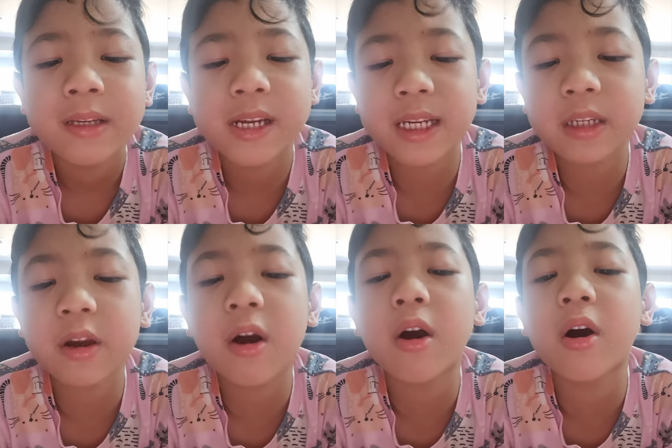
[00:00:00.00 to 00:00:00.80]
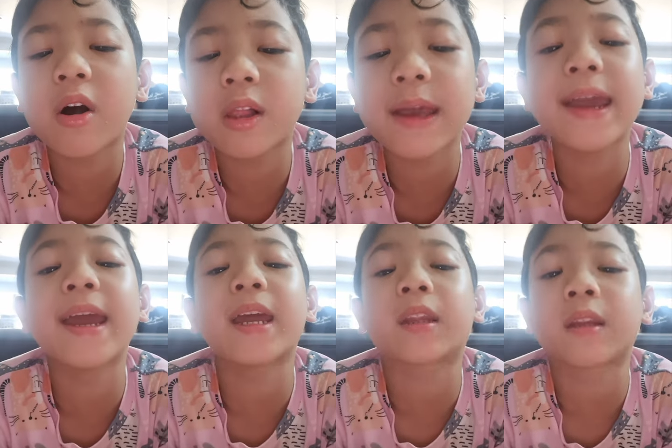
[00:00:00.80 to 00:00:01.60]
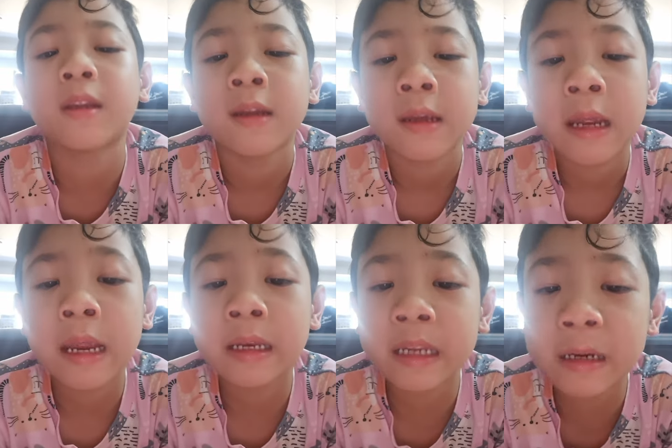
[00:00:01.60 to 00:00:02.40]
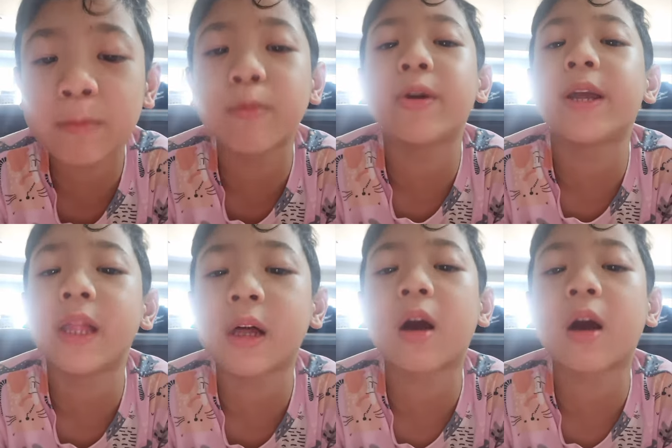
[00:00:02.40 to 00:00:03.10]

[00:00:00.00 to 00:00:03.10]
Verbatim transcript: just call it and it will